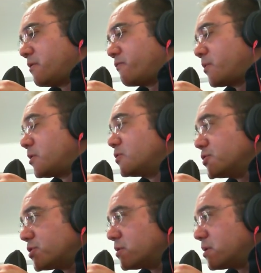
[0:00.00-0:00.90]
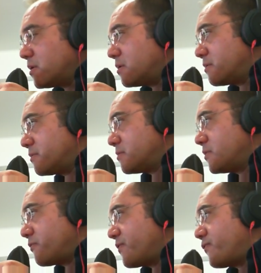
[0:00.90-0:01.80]
revolution or
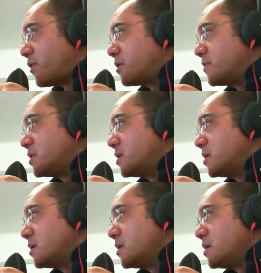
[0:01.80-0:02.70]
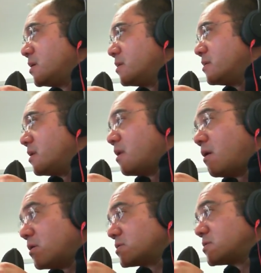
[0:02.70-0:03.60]
new reform in the
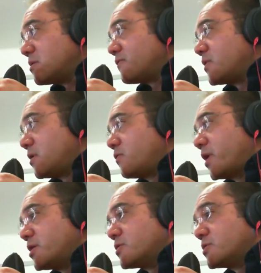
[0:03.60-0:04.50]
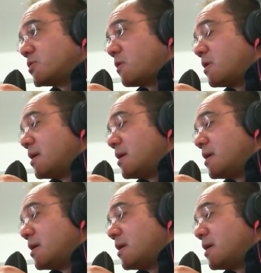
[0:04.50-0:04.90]
laws of the education. So